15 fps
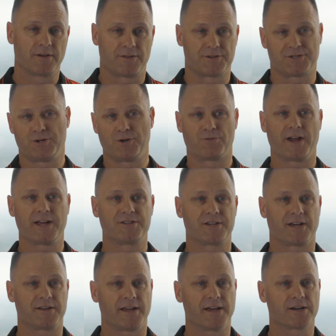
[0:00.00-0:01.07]
There's a new
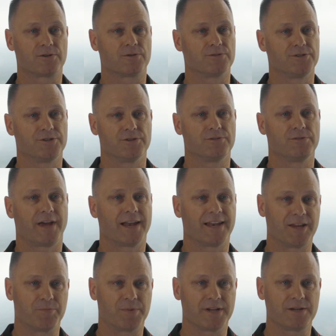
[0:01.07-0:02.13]
range out now called
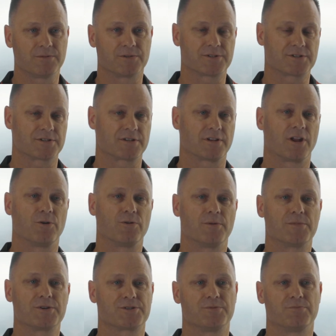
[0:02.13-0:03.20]
ULEB, which is low
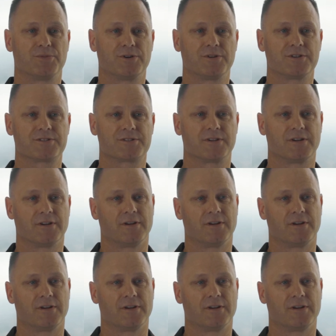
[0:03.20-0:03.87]
emission burners,